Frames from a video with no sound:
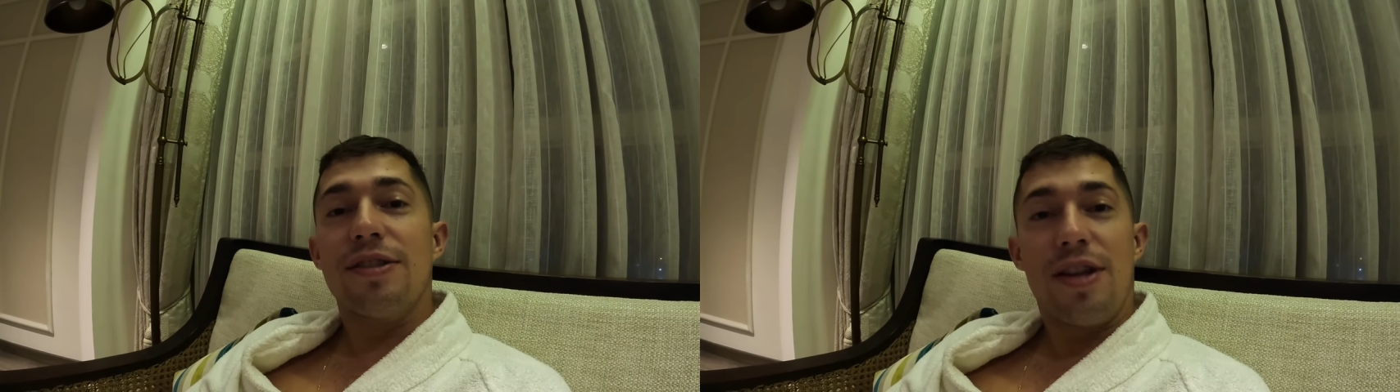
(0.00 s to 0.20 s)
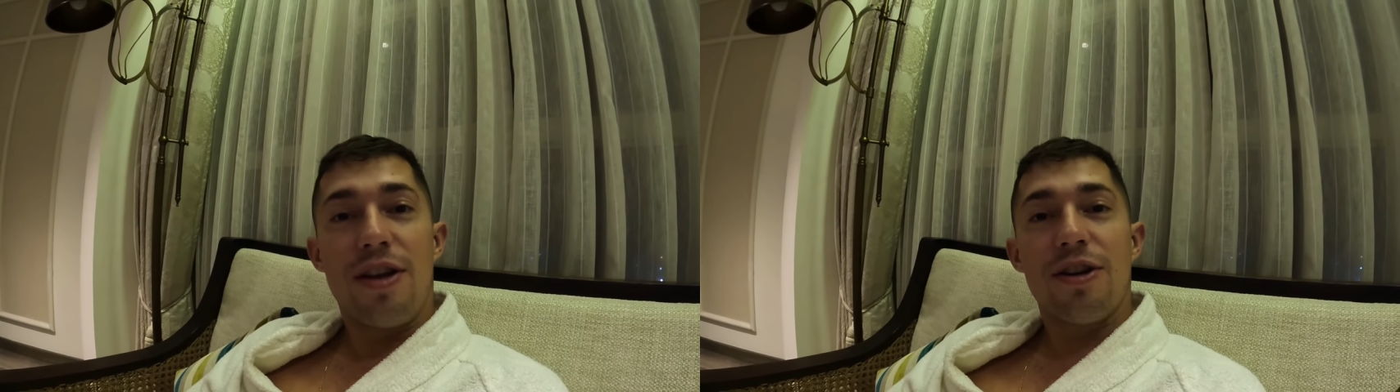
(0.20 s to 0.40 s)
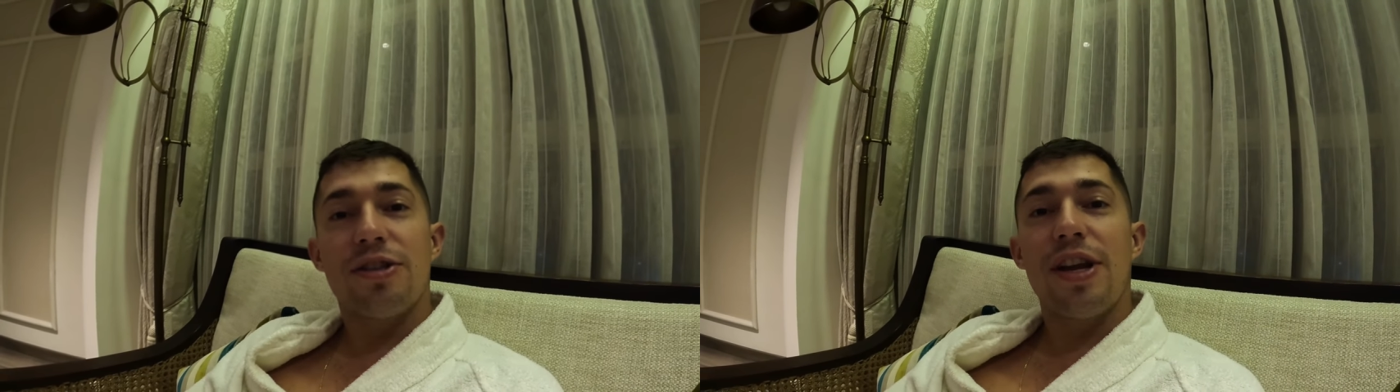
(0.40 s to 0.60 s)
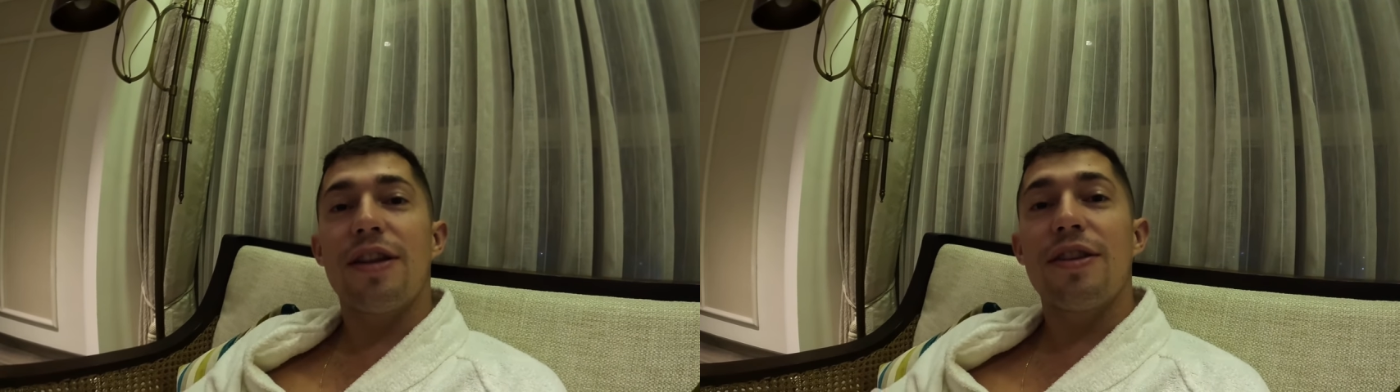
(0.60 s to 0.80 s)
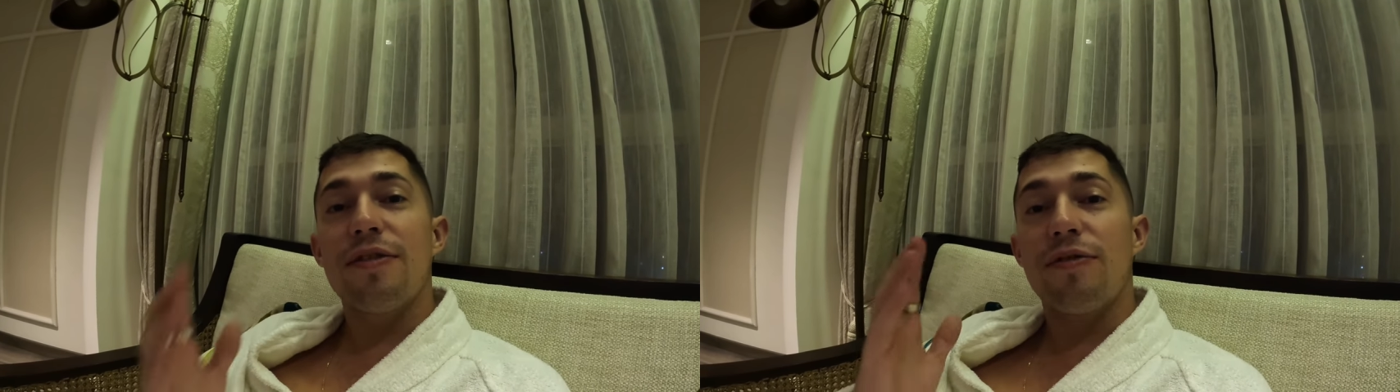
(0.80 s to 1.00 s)
stay here, staying
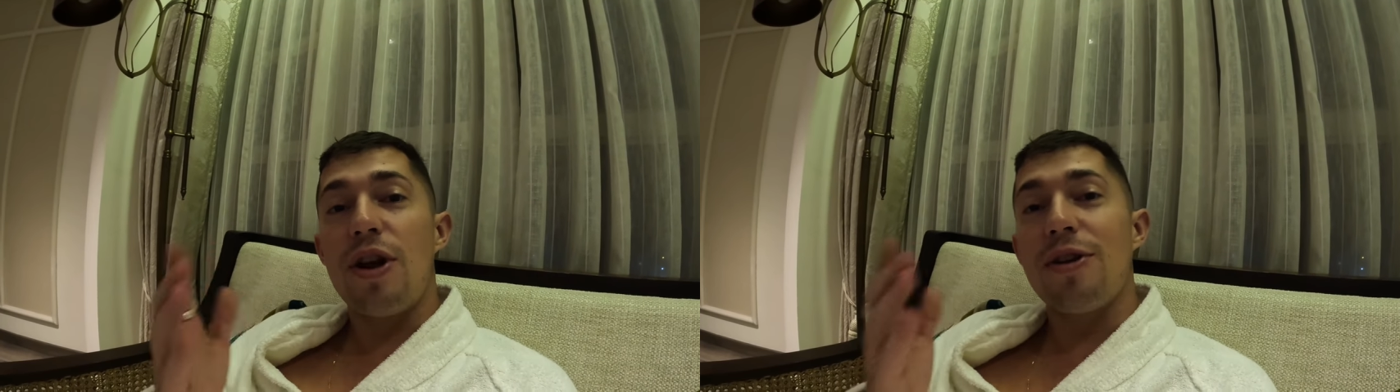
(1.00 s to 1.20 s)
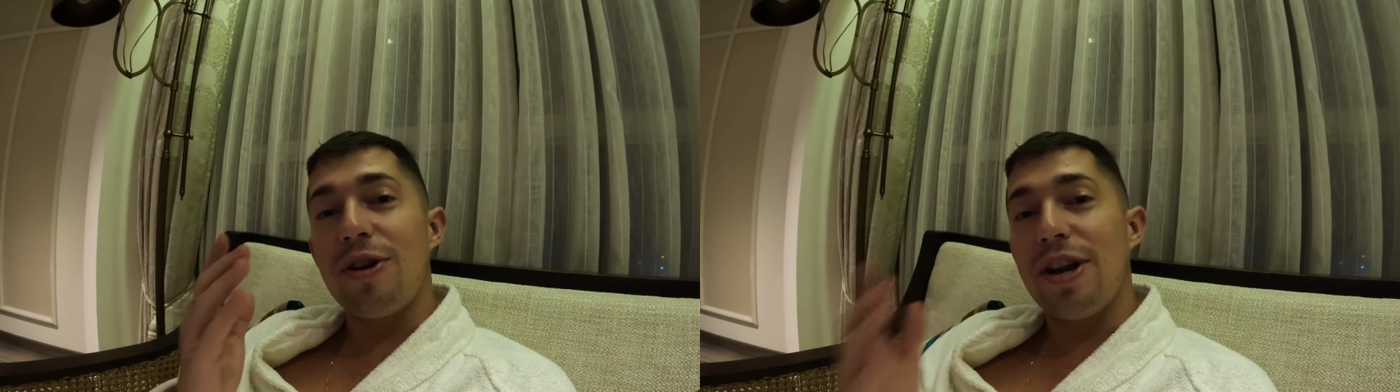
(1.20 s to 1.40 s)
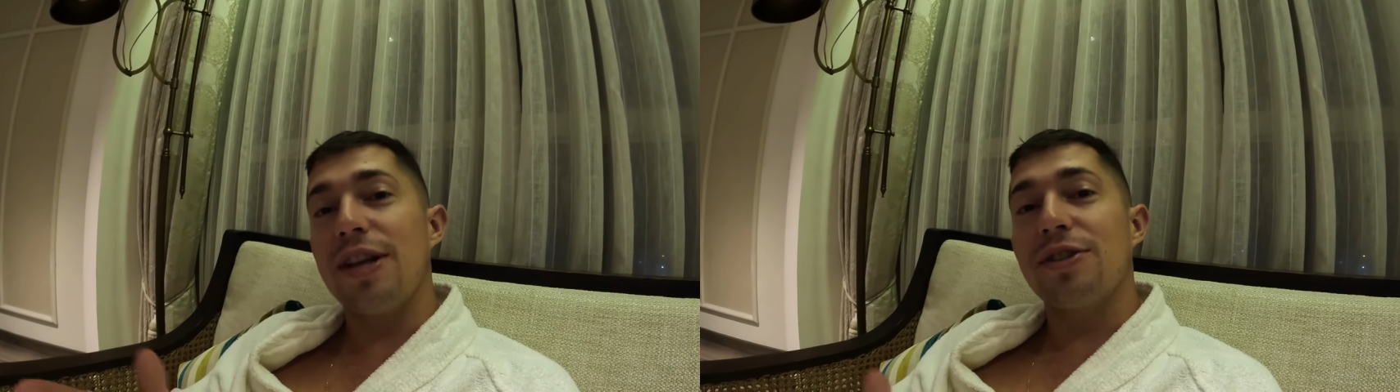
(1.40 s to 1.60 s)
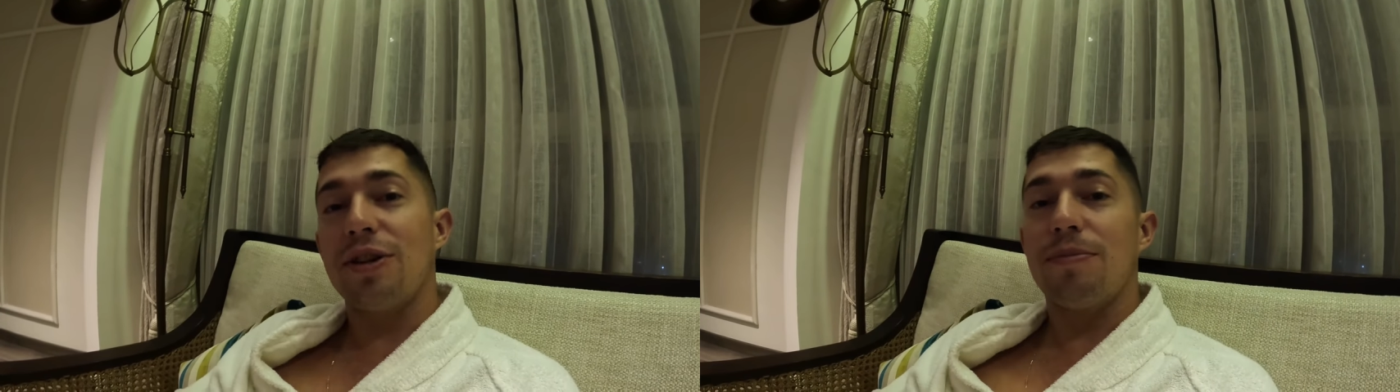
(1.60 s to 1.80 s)
at the Fragrant Nature.